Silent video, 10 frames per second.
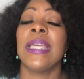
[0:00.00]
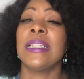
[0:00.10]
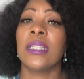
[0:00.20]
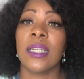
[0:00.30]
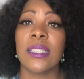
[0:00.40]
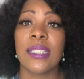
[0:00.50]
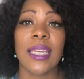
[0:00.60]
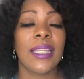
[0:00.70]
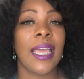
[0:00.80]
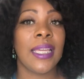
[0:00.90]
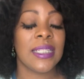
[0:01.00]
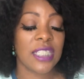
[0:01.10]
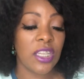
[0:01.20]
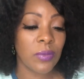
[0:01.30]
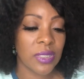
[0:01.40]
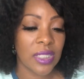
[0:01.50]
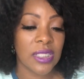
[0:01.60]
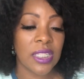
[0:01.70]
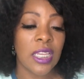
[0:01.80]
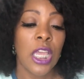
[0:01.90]
It does say that it is heat
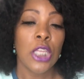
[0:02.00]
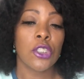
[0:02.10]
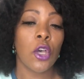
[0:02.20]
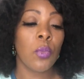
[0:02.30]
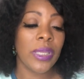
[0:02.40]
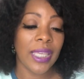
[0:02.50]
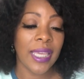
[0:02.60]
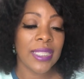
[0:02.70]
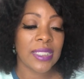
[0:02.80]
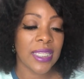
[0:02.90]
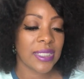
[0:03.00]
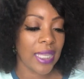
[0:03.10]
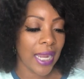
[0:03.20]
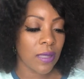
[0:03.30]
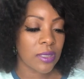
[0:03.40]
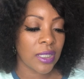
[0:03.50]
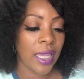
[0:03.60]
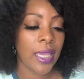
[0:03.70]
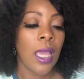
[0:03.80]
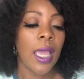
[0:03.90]
resistant, so we can test that out
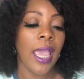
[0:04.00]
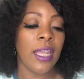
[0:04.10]
today.